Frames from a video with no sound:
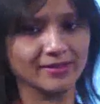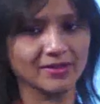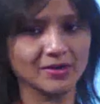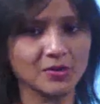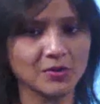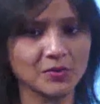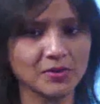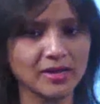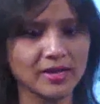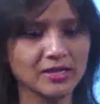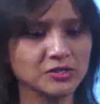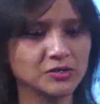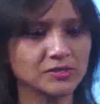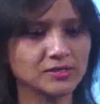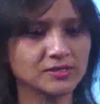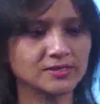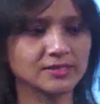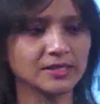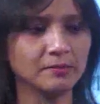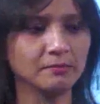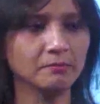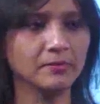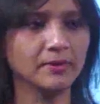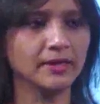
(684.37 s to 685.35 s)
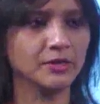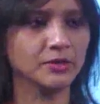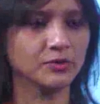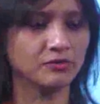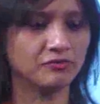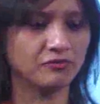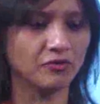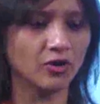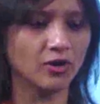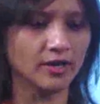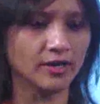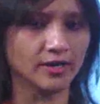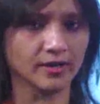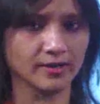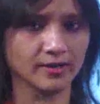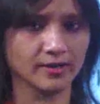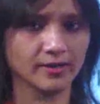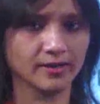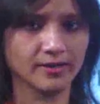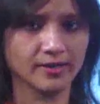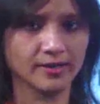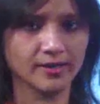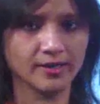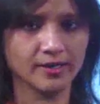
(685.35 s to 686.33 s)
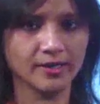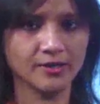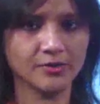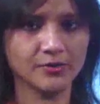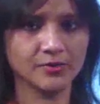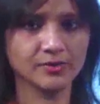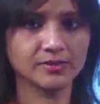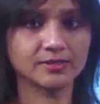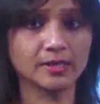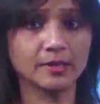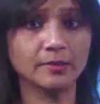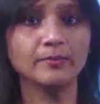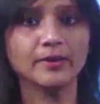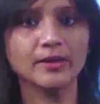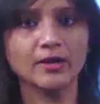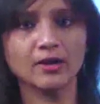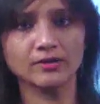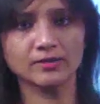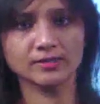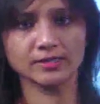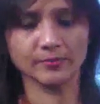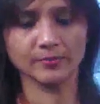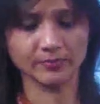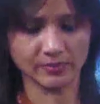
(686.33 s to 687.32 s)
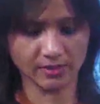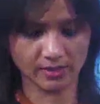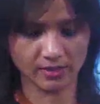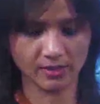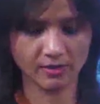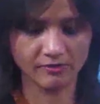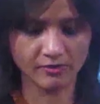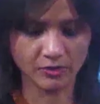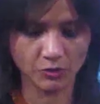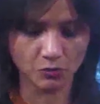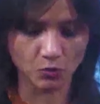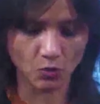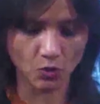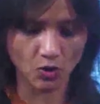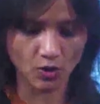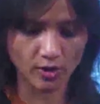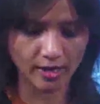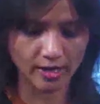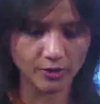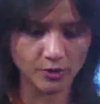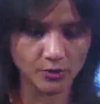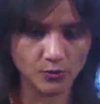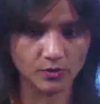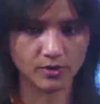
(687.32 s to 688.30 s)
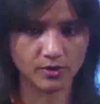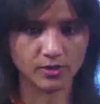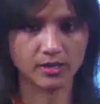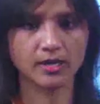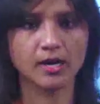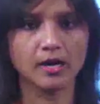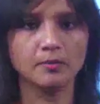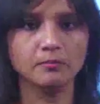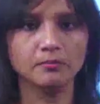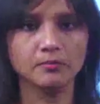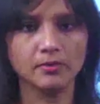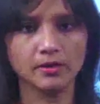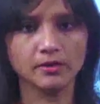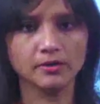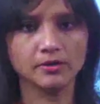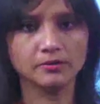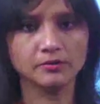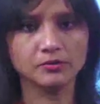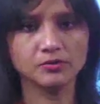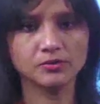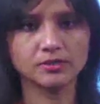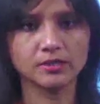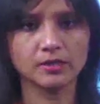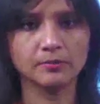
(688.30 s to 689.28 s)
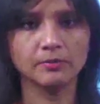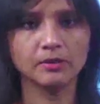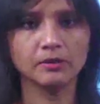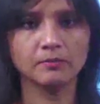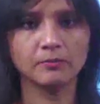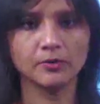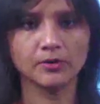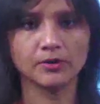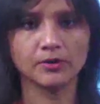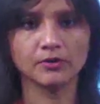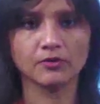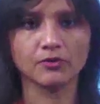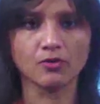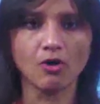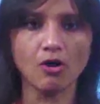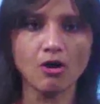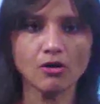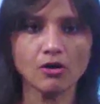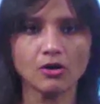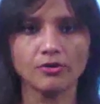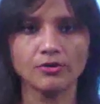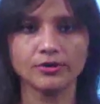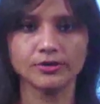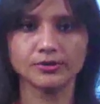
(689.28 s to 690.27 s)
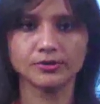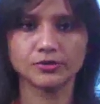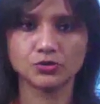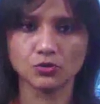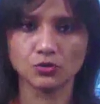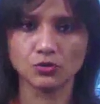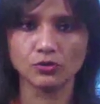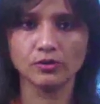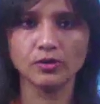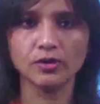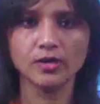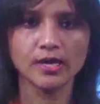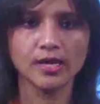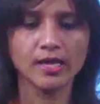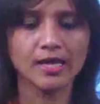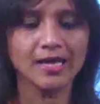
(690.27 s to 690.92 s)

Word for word: okay, you are stumbling, you are falling, you are stumbling on something like when you walk and you come, uh, you stumble upon a rock or a stone,